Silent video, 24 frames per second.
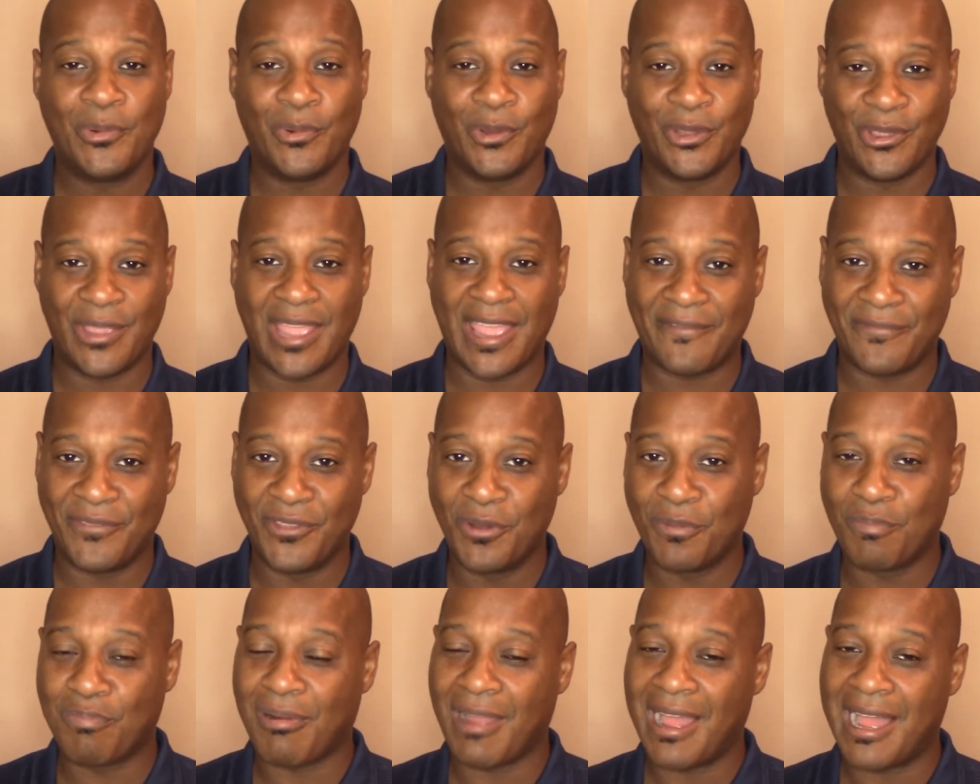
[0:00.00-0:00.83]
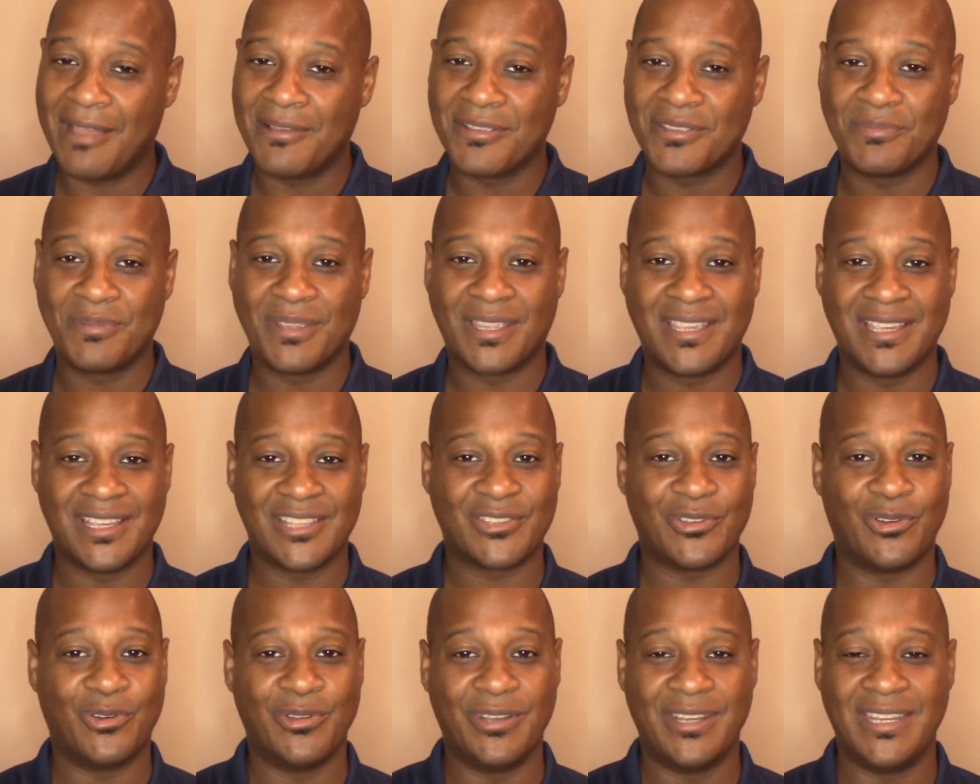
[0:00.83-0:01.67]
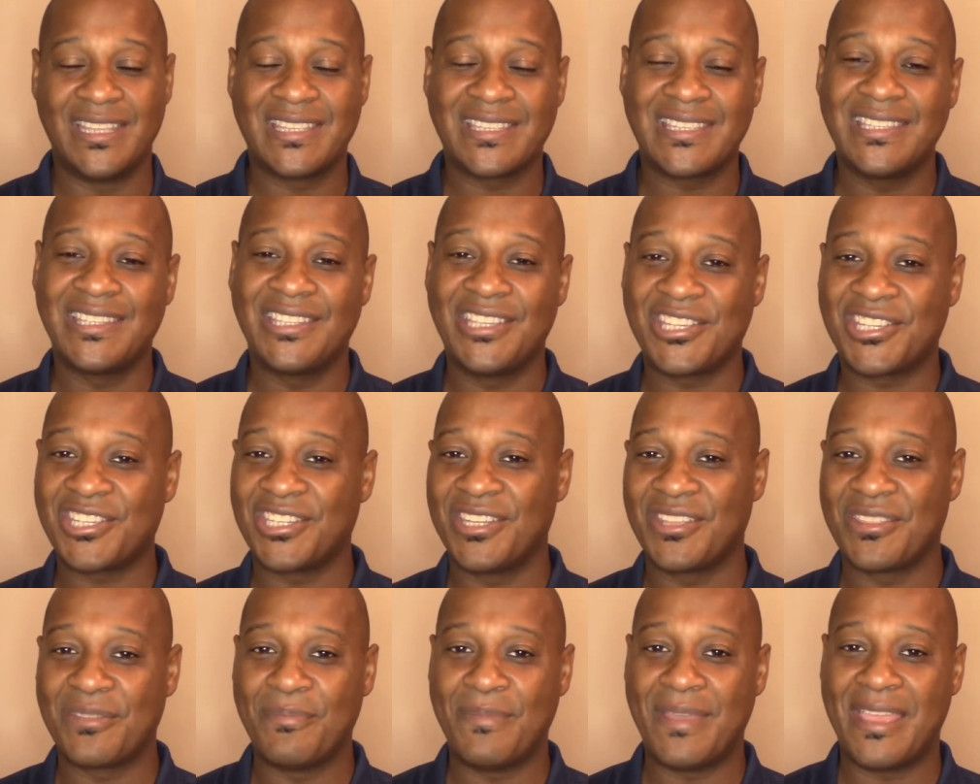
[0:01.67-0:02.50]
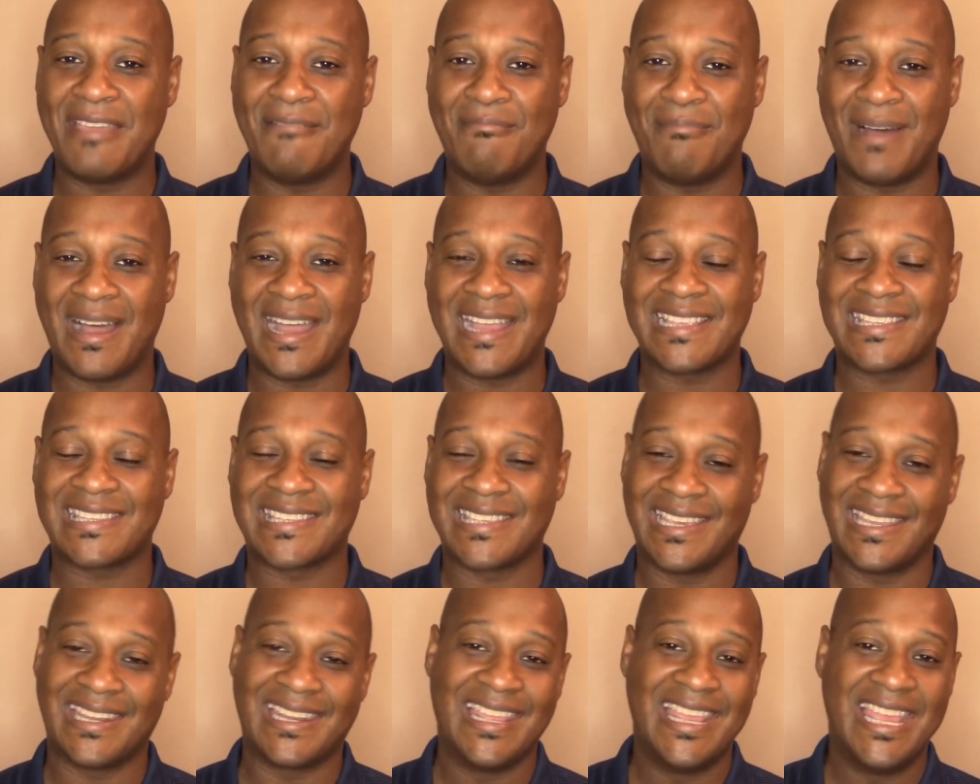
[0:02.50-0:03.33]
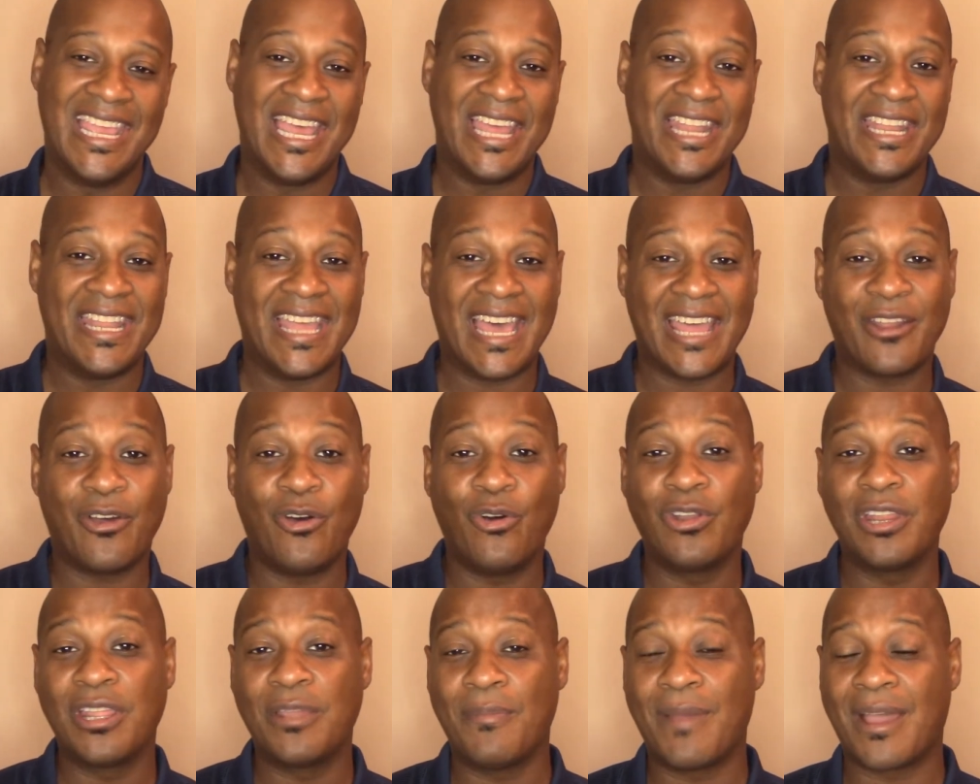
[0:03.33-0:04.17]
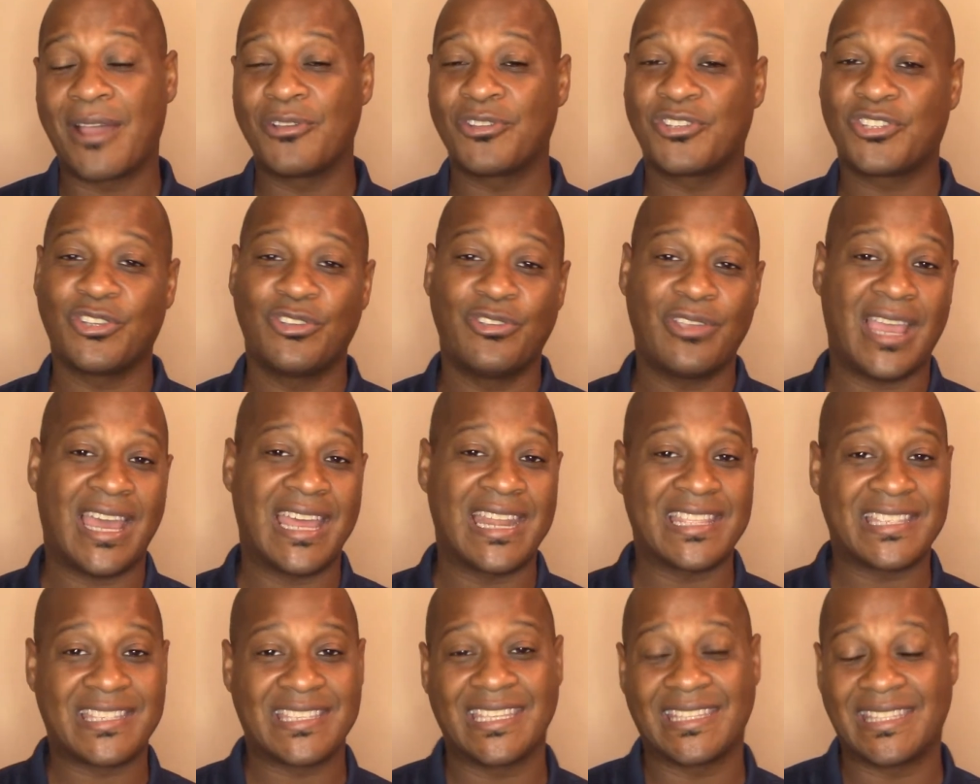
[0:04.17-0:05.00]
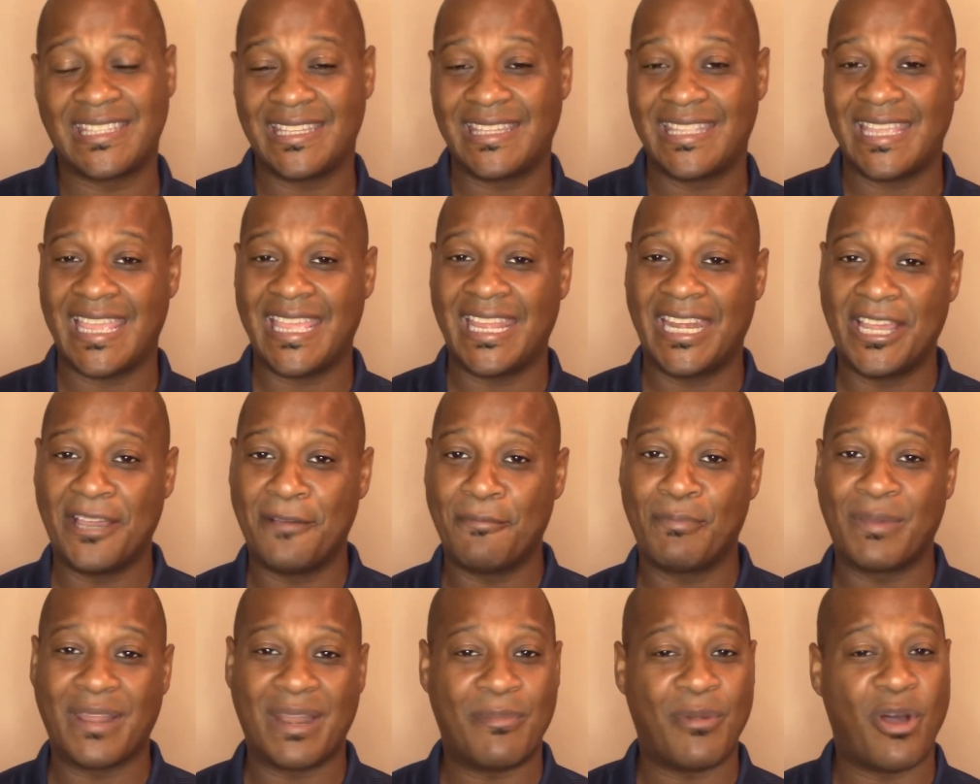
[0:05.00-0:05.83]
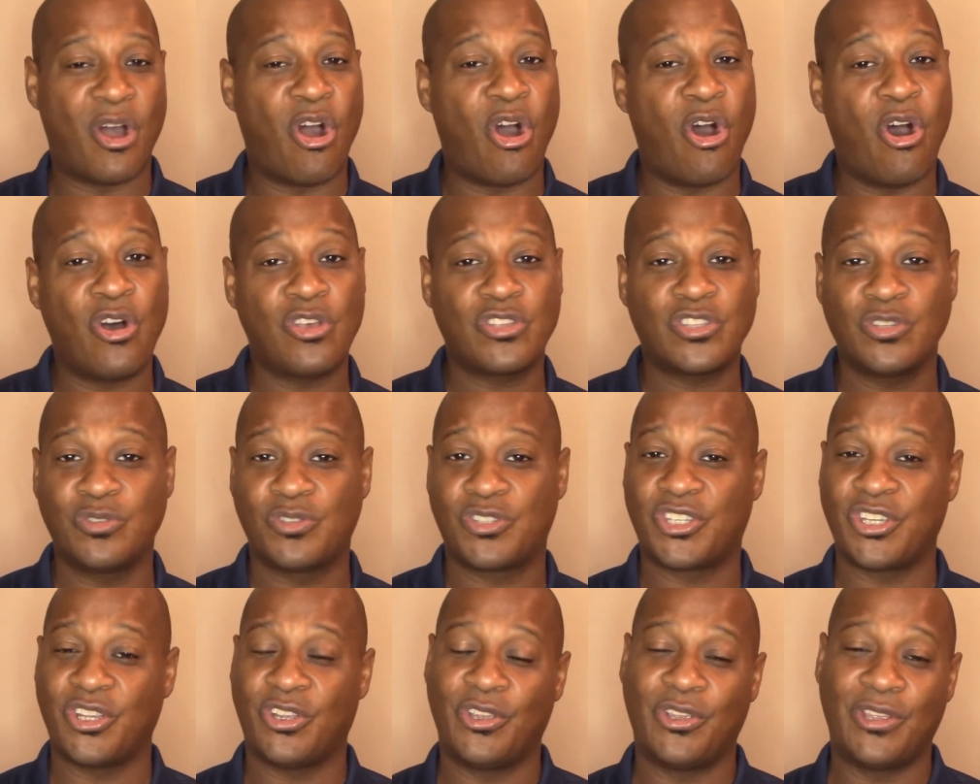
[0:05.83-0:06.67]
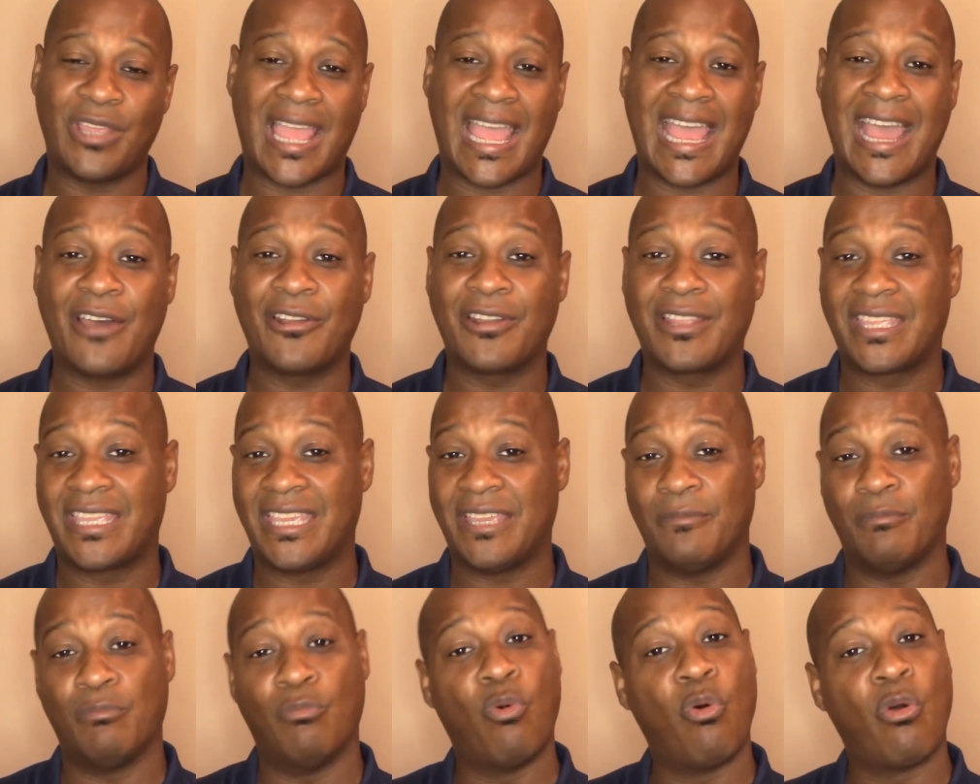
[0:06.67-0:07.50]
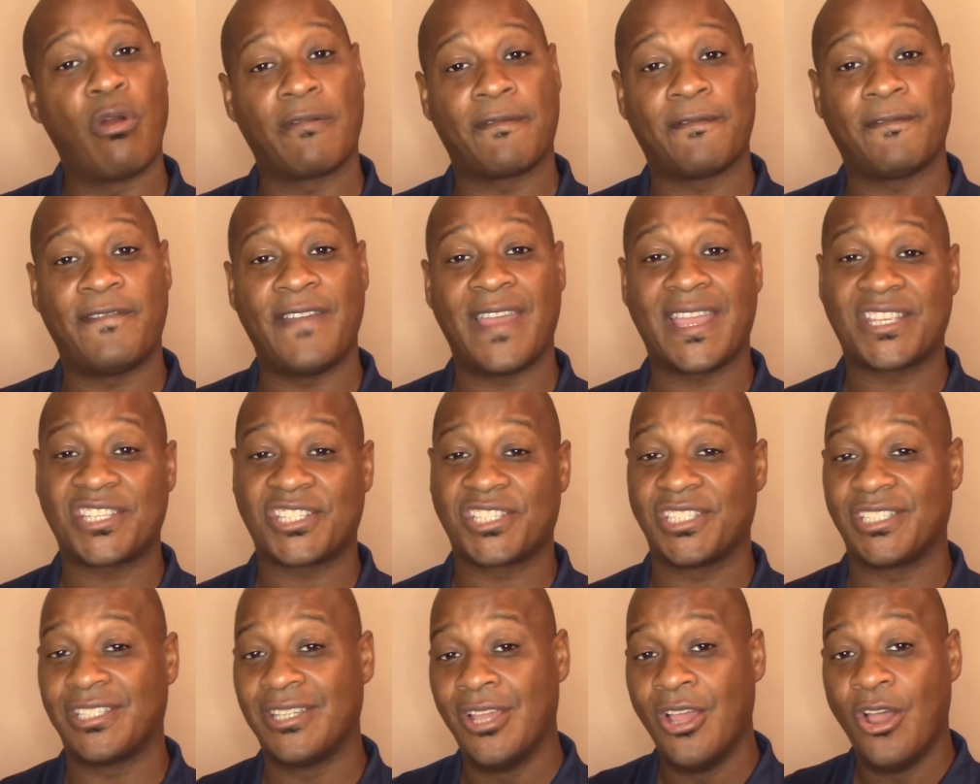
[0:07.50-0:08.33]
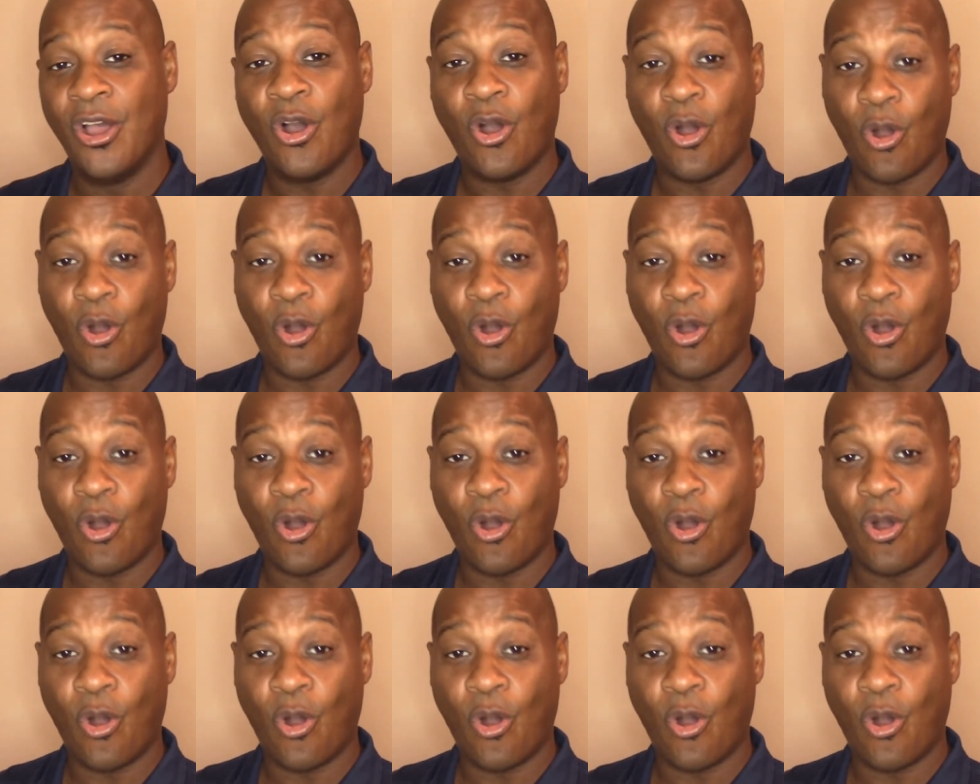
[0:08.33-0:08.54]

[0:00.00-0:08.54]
Well, you have no problems, because on this edition of the Man Mindset, not only am I going to show you how to set the date up, but I'm going to also show you how to get more affection